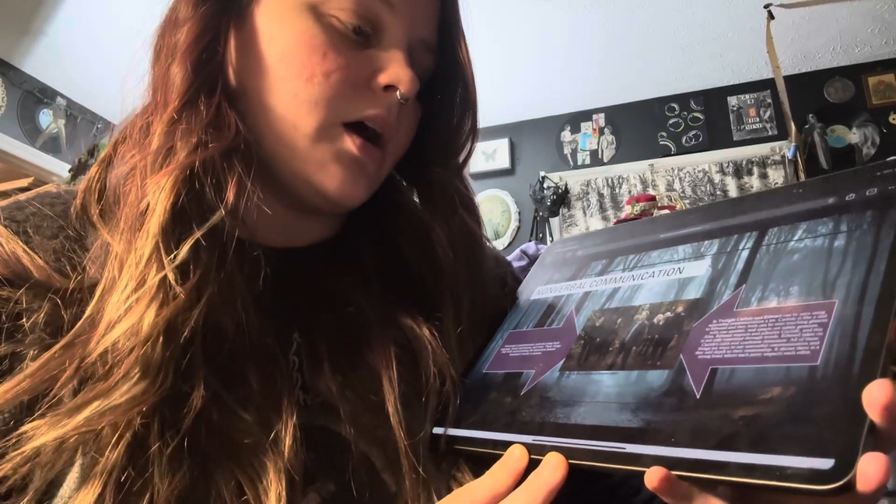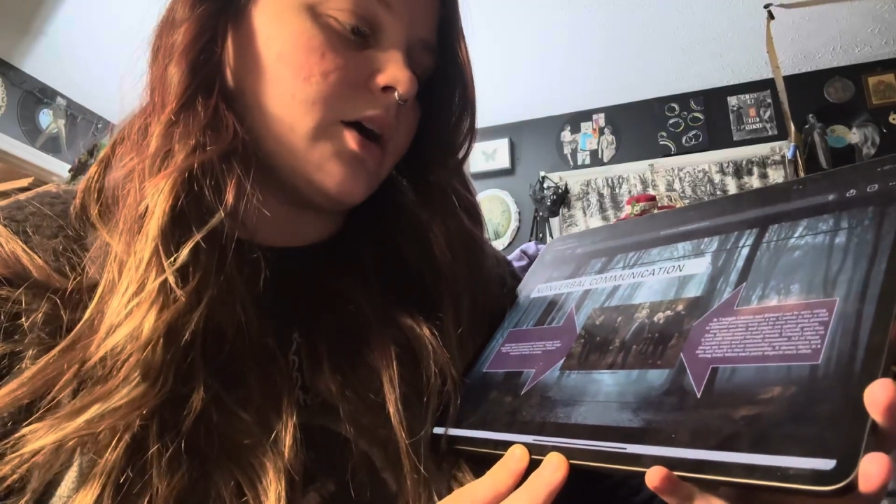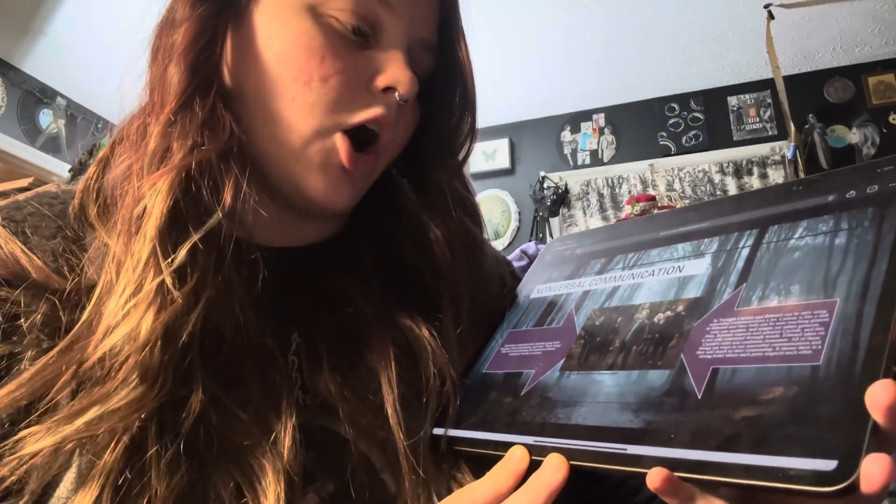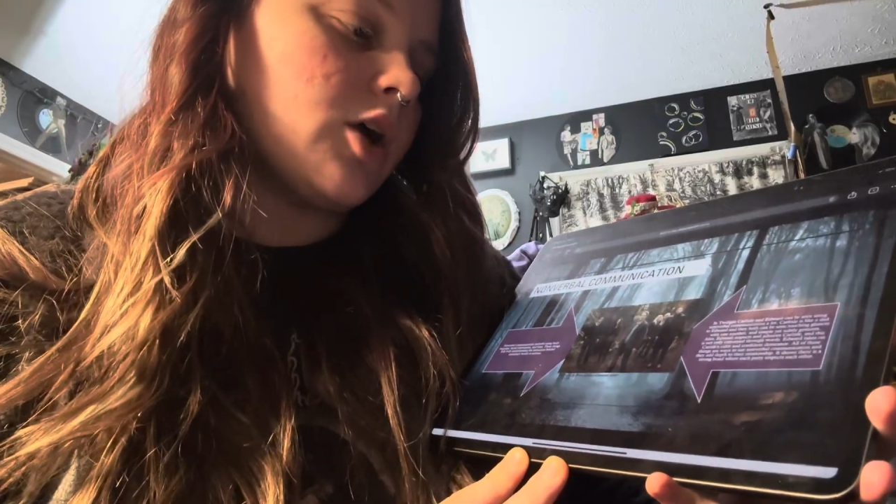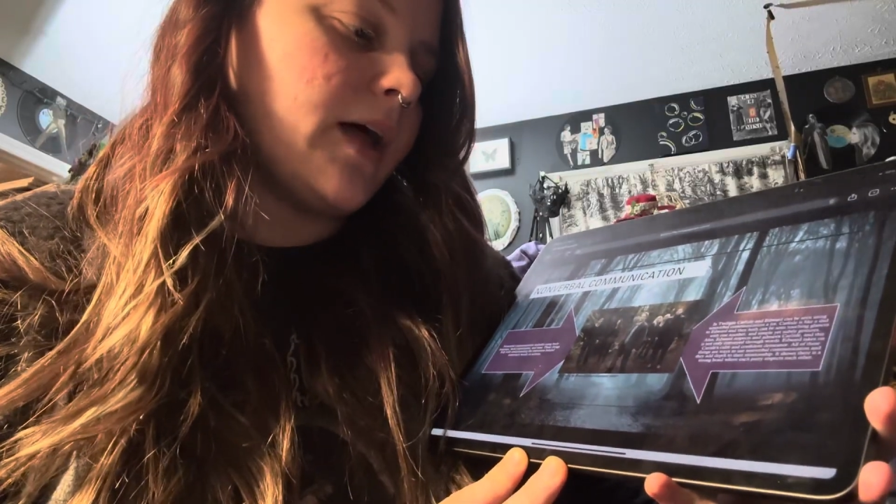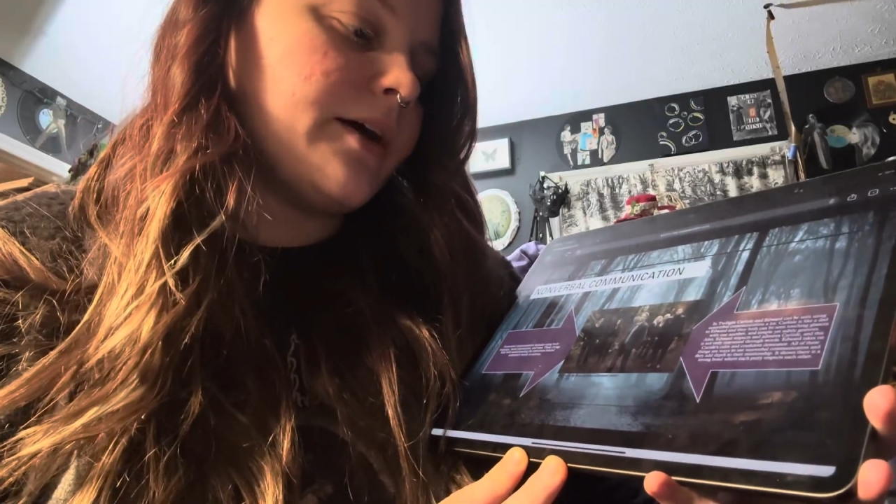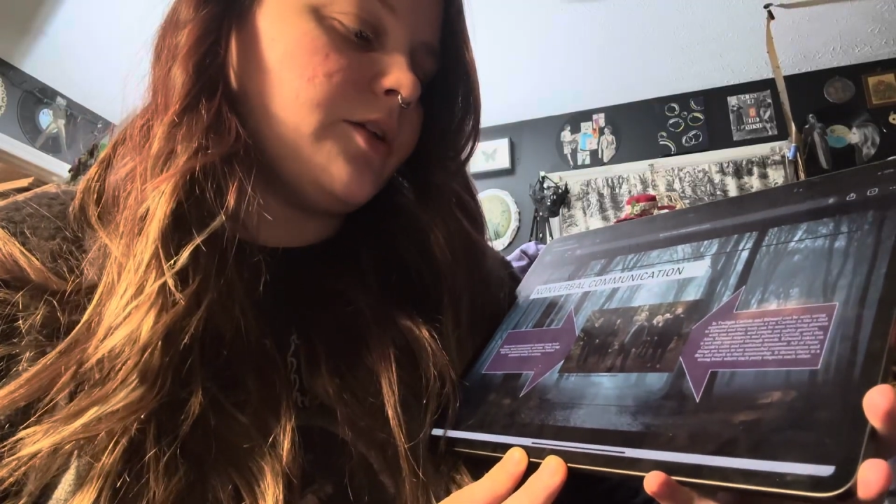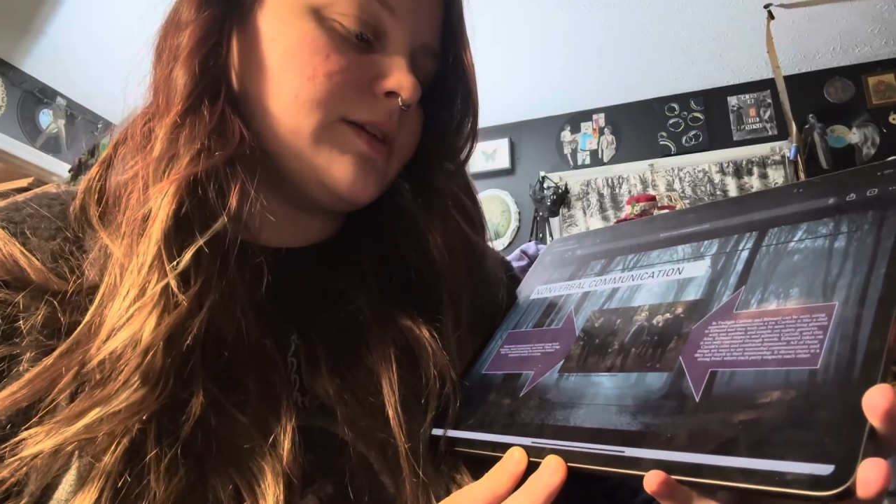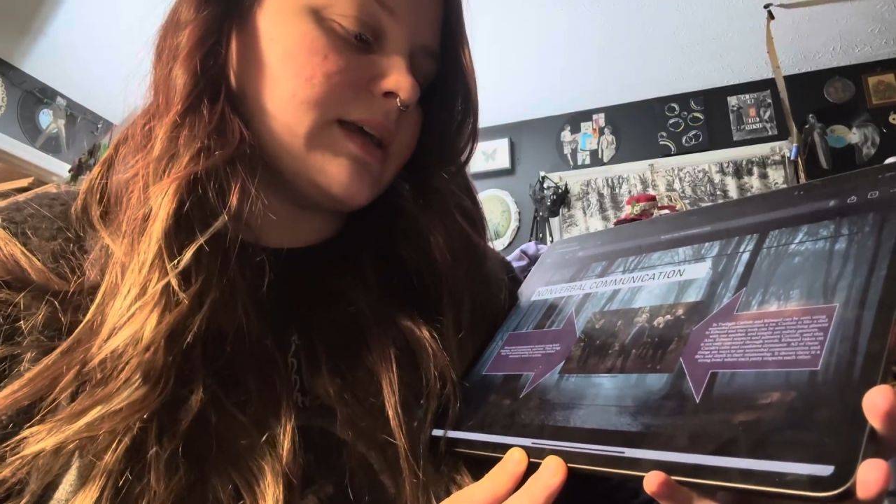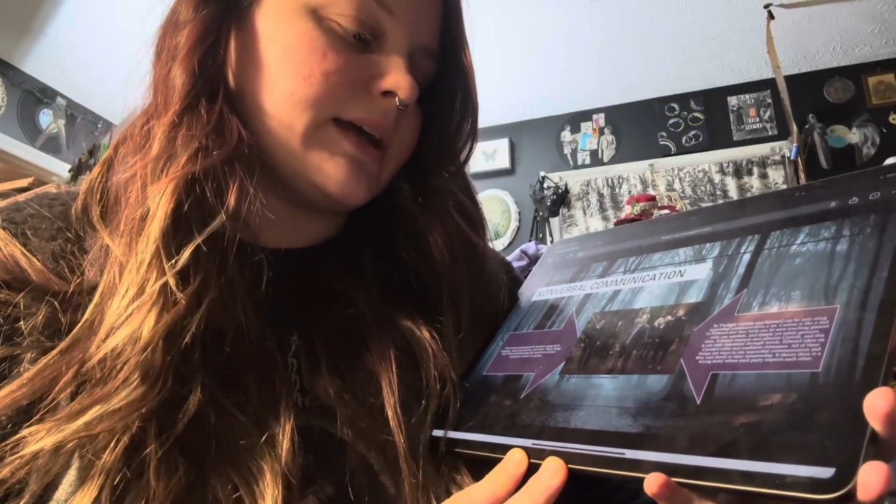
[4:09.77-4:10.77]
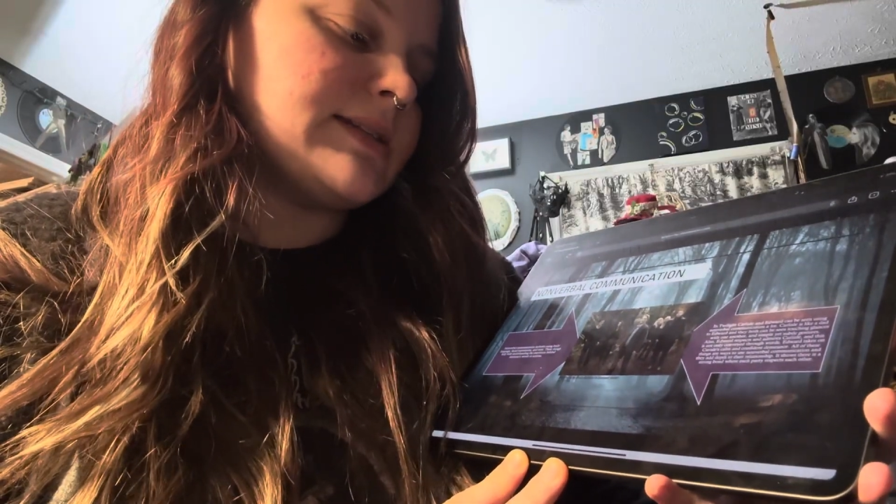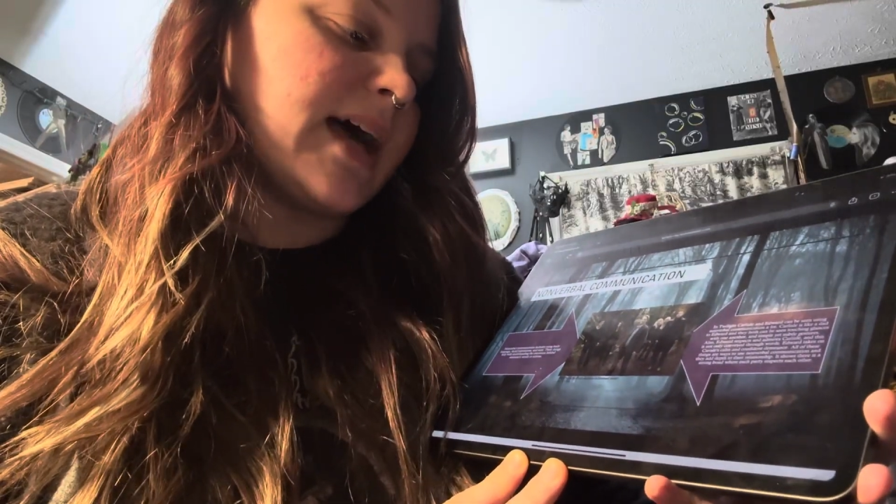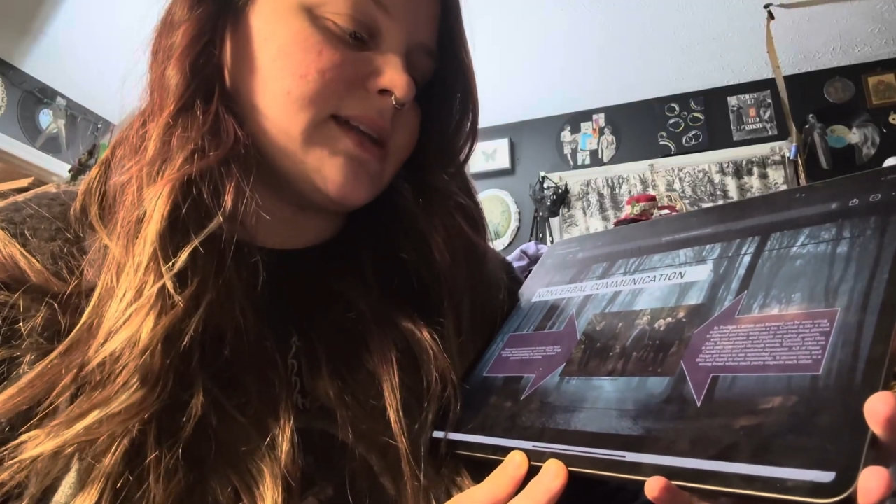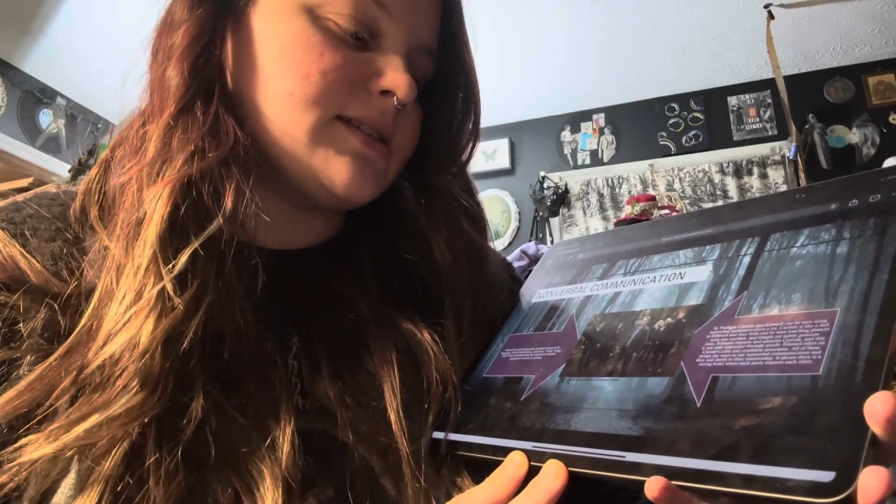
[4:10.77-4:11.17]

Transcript: Carlisle is like a dad